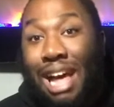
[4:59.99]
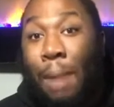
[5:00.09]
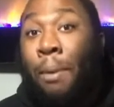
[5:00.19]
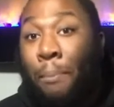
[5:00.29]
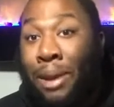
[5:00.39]

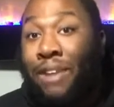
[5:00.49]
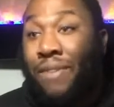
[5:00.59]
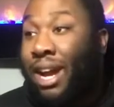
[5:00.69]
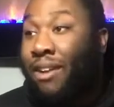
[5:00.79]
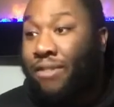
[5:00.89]
I'm a big
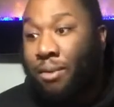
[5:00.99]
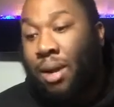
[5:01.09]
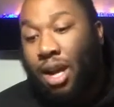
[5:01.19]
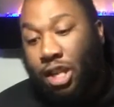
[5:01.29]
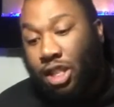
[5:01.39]
fan of him.
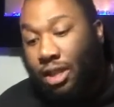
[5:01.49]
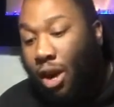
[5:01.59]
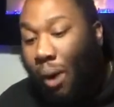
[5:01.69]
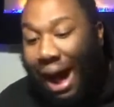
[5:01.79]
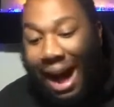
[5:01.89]

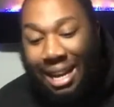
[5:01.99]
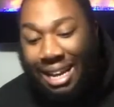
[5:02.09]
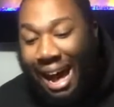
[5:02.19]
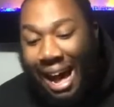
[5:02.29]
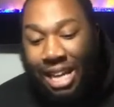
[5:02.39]
So
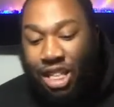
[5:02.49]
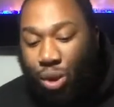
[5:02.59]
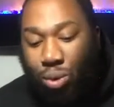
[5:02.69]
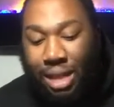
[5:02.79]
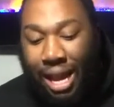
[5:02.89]
I
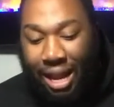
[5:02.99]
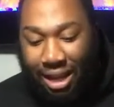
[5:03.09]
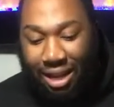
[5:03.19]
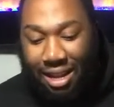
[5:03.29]
do think